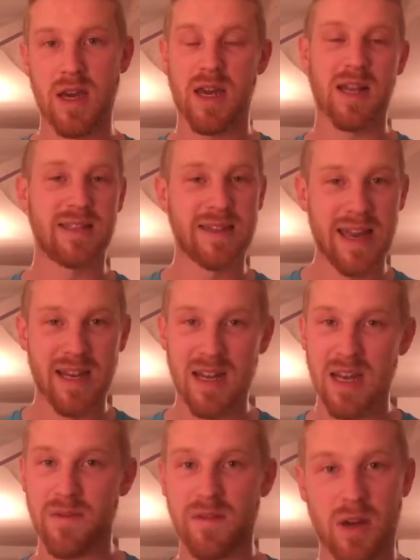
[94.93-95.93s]
In a
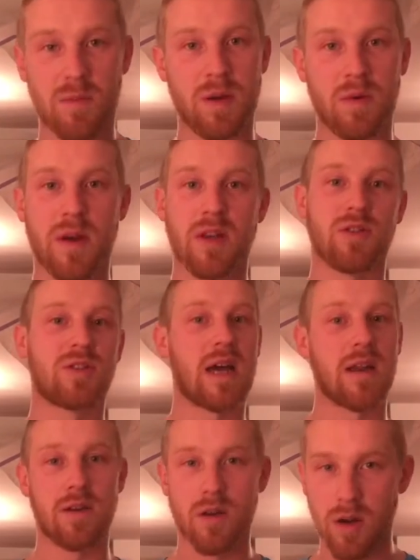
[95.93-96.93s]
deadlift, it'll be when you
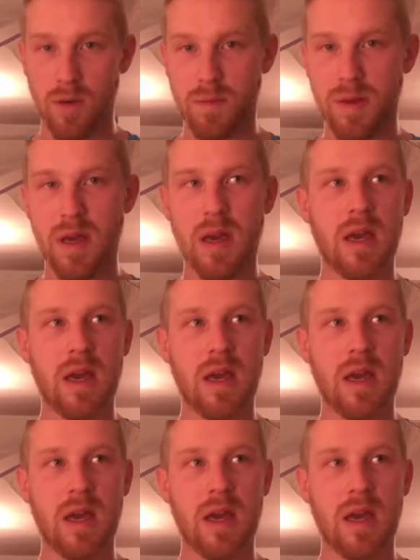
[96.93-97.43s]
stand up.